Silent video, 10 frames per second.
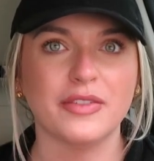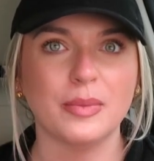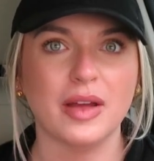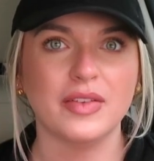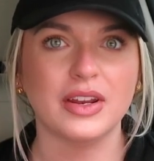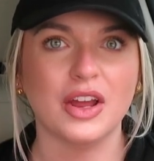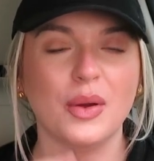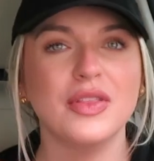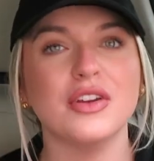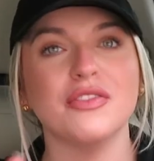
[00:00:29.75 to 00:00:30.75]
filmed that video,
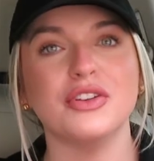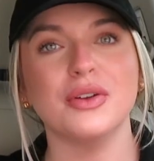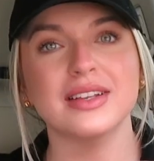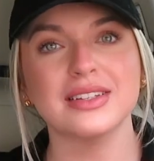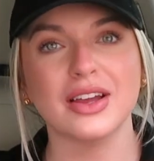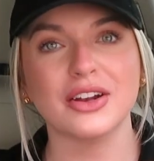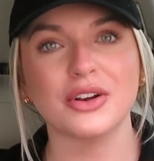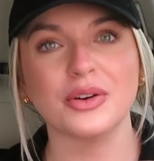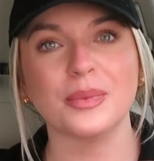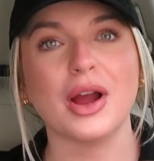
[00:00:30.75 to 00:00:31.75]
and then a few days
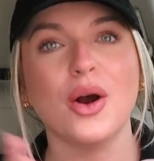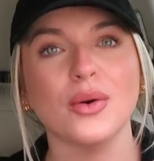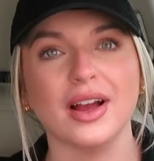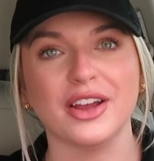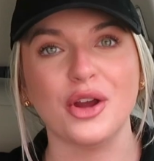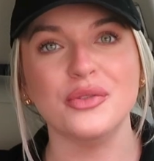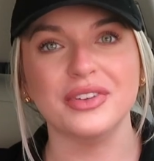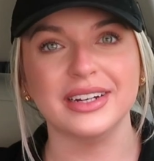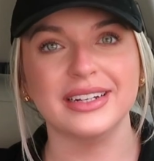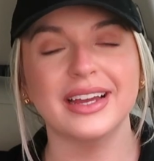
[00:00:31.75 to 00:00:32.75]
later, we all got
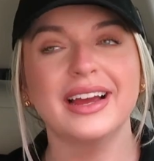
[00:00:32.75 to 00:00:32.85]
COVID.